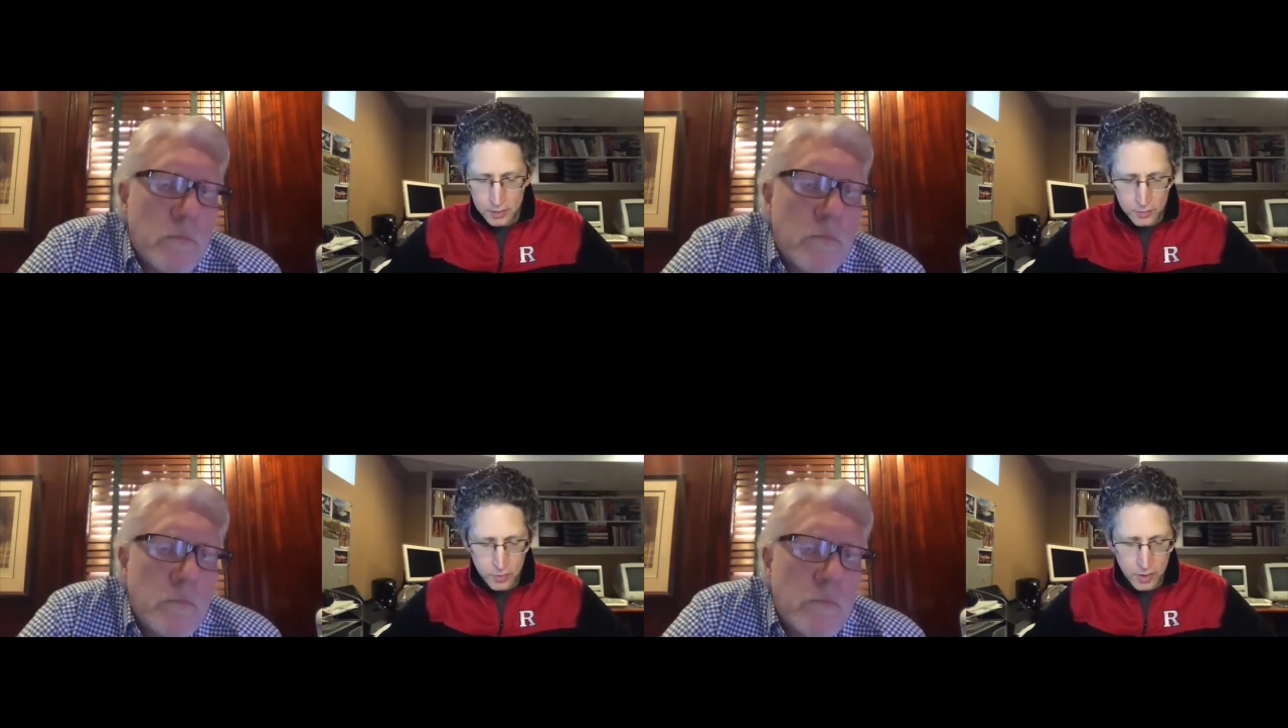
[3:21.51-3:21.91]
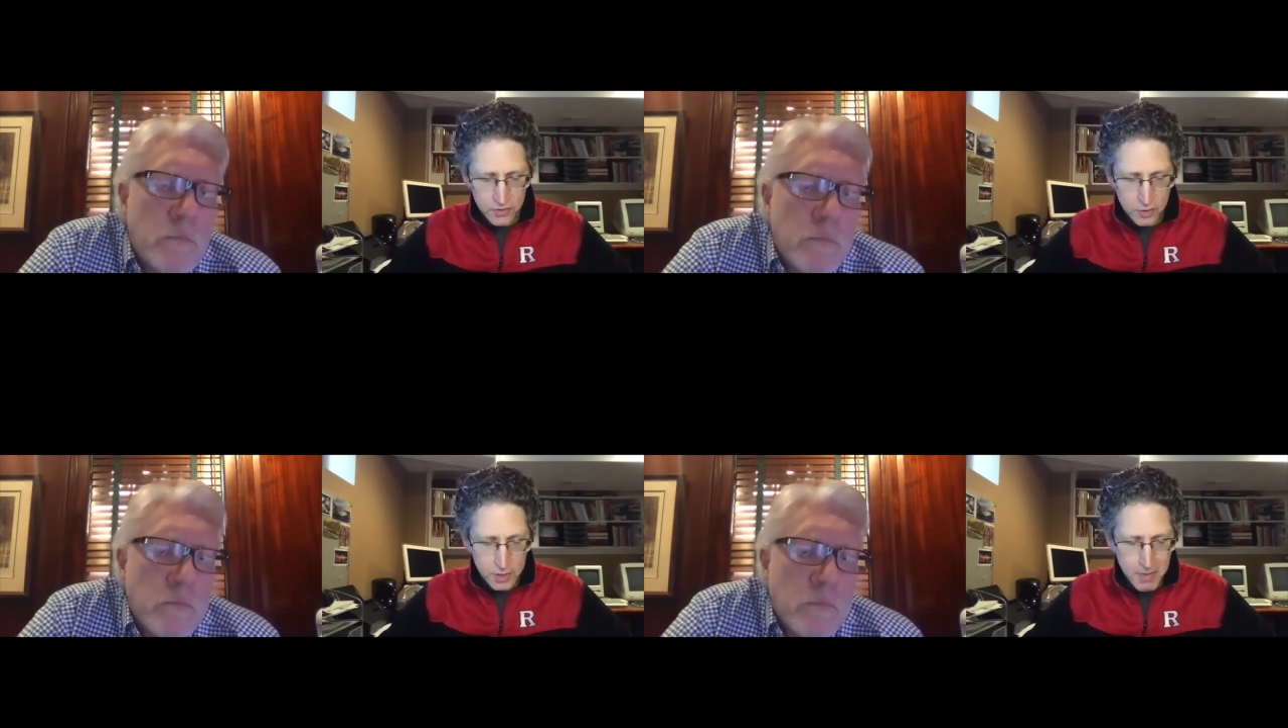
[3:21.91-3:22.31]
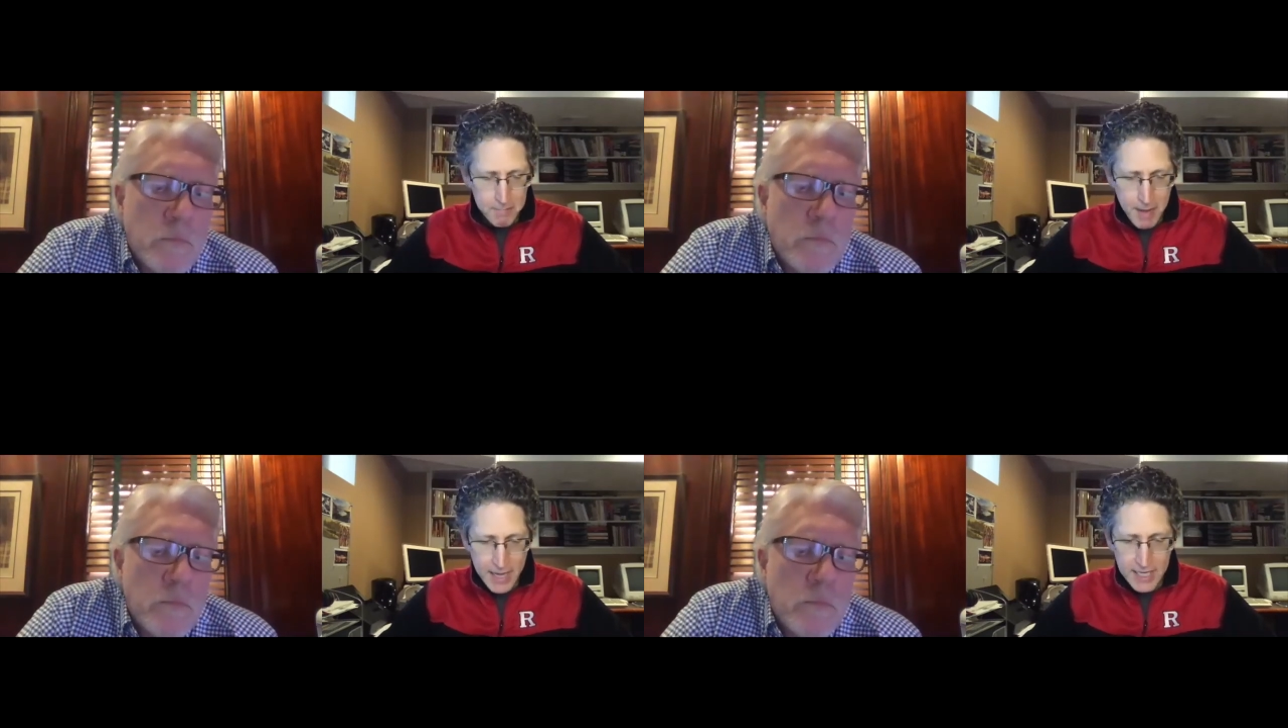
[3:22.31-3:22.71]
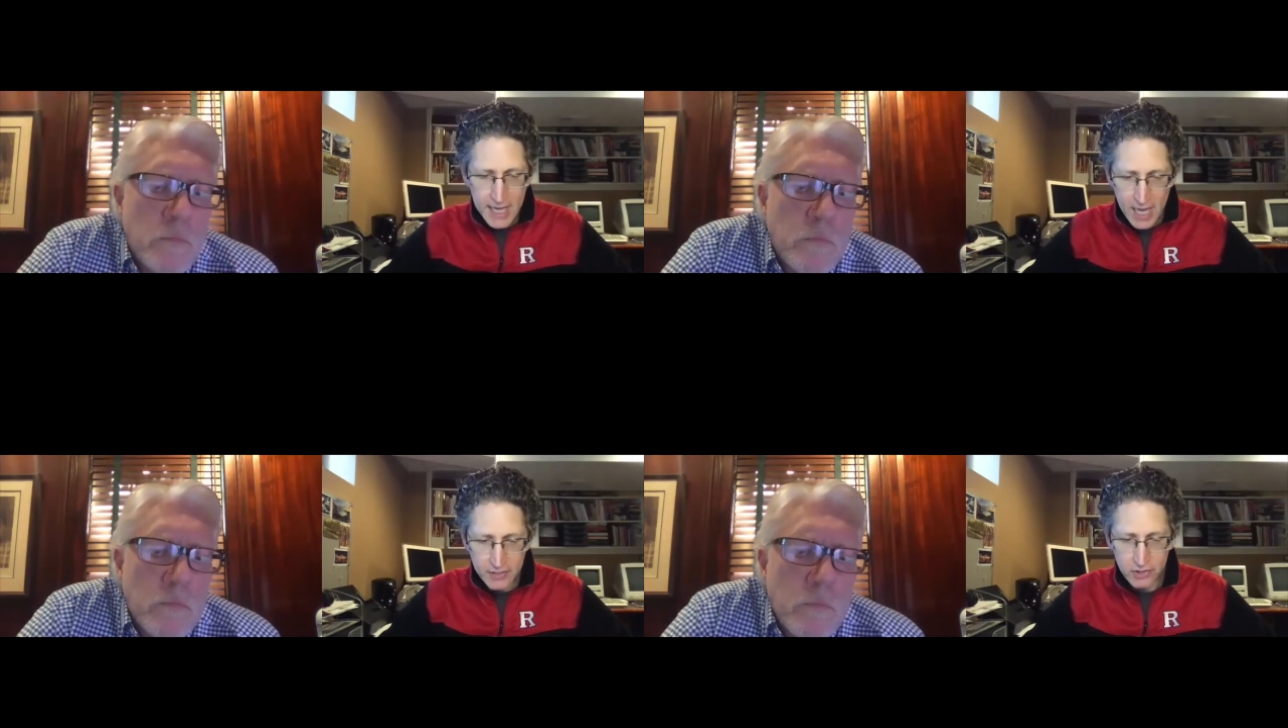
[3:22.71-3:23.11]
where they're talking about
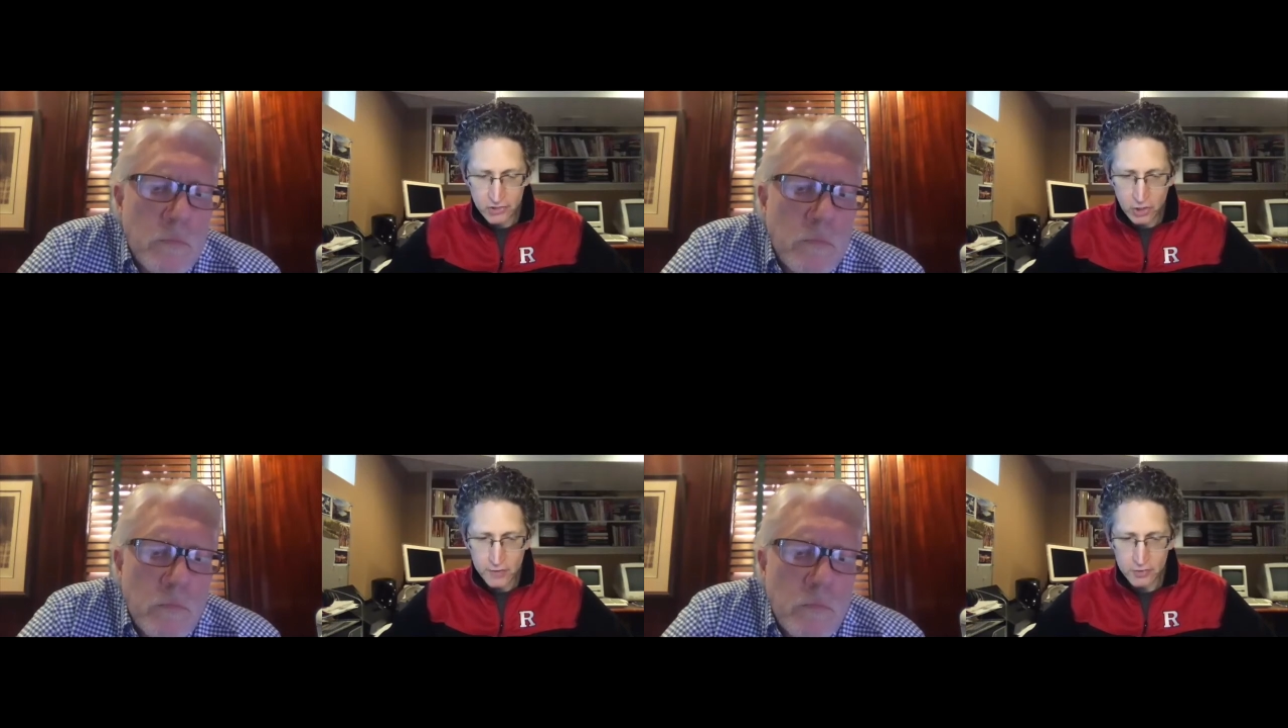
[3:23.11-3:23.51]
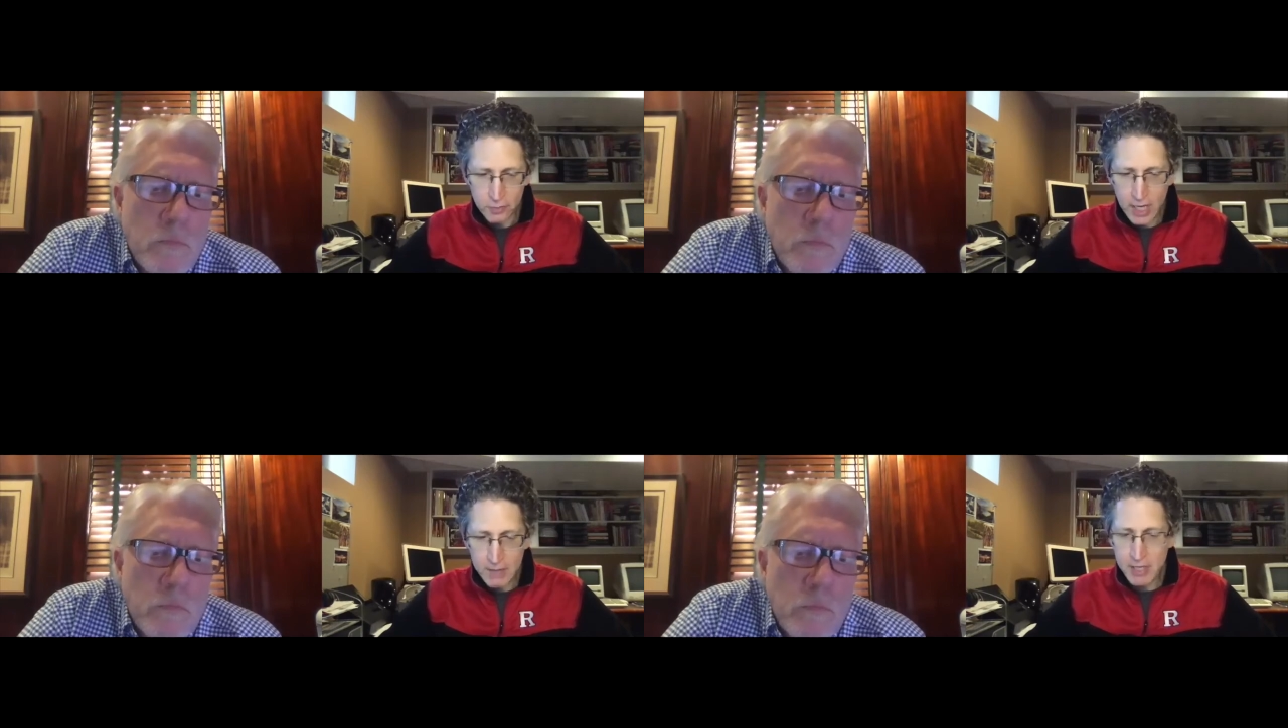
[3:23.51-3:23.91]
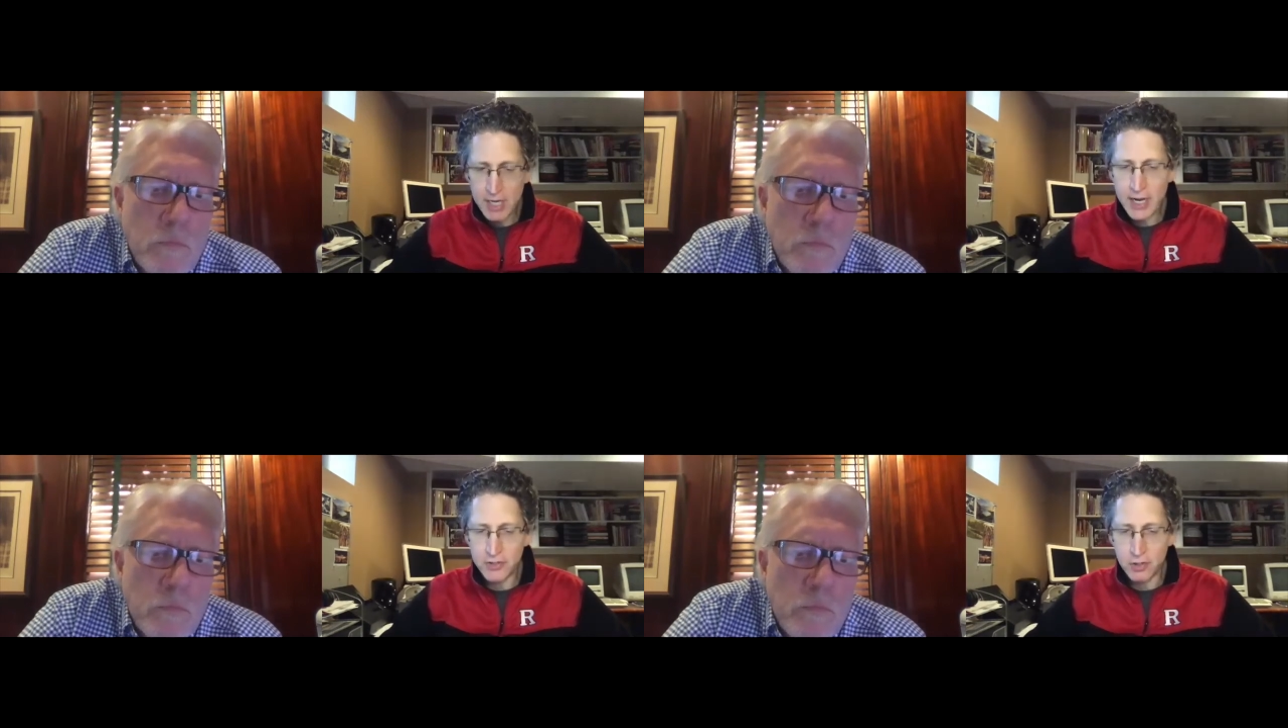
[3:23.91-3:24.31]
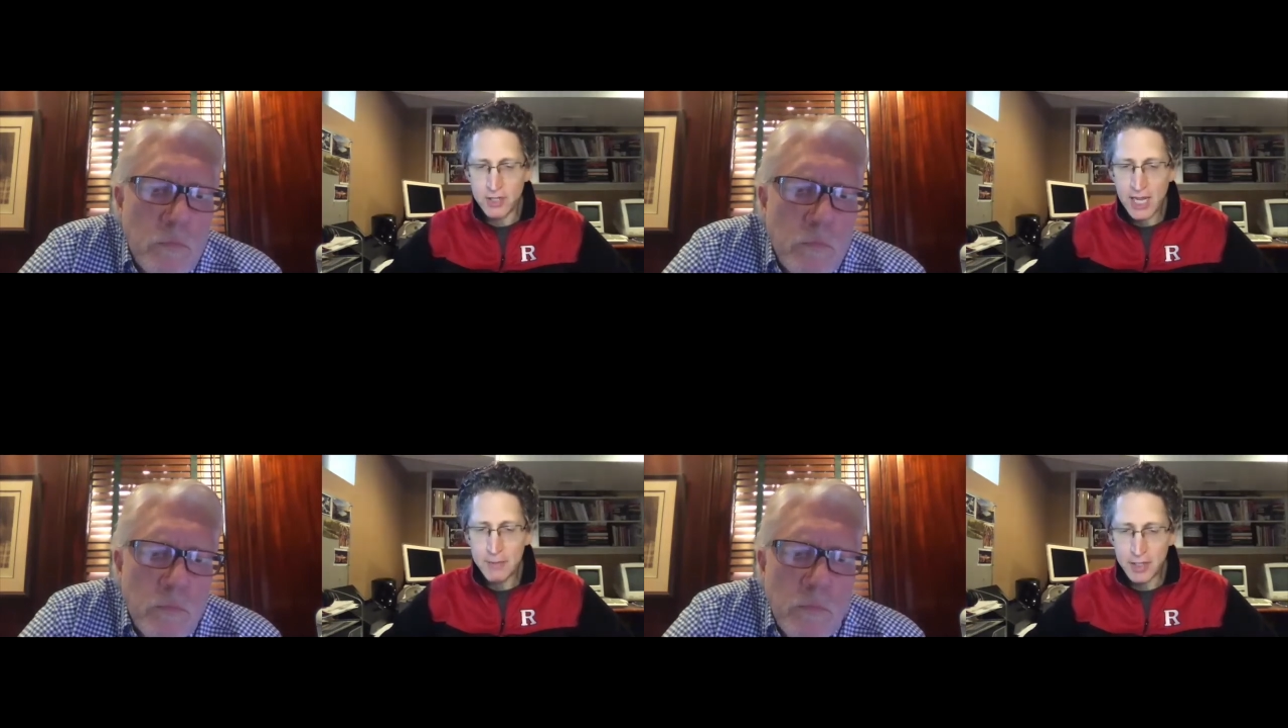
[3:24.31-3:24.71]
banking as a service, where APIs are
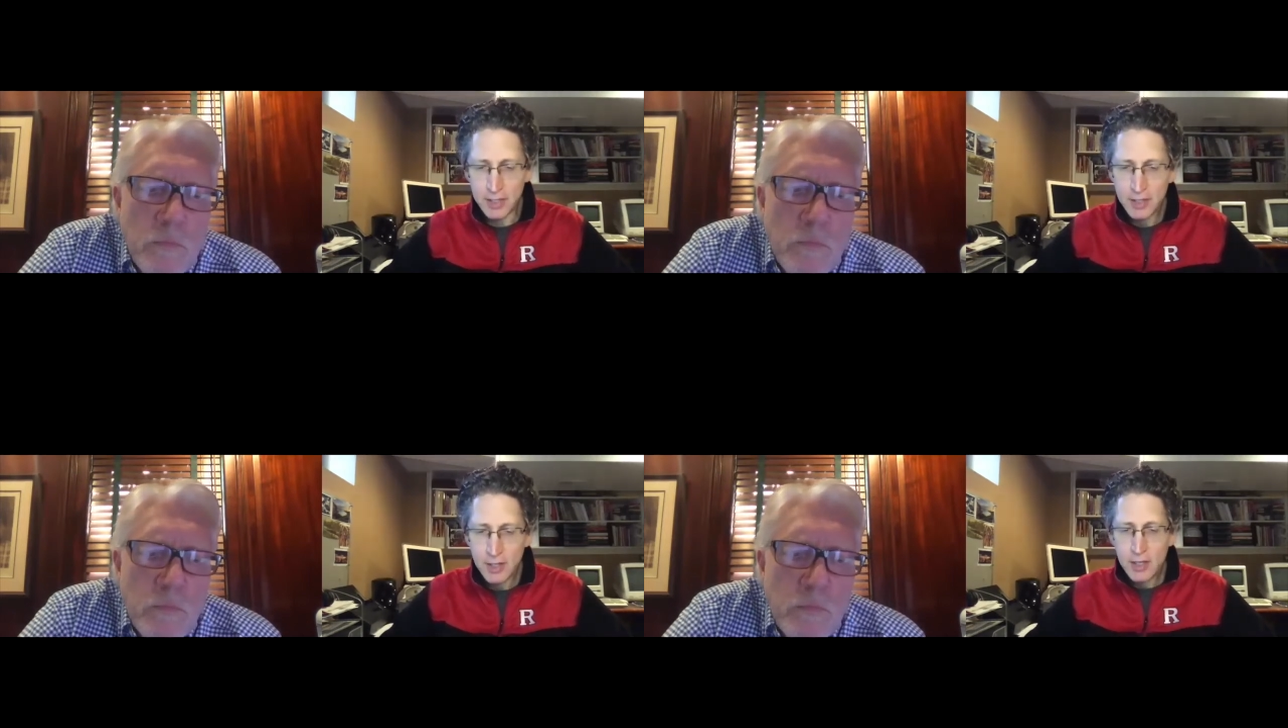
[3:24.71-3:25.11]
enabling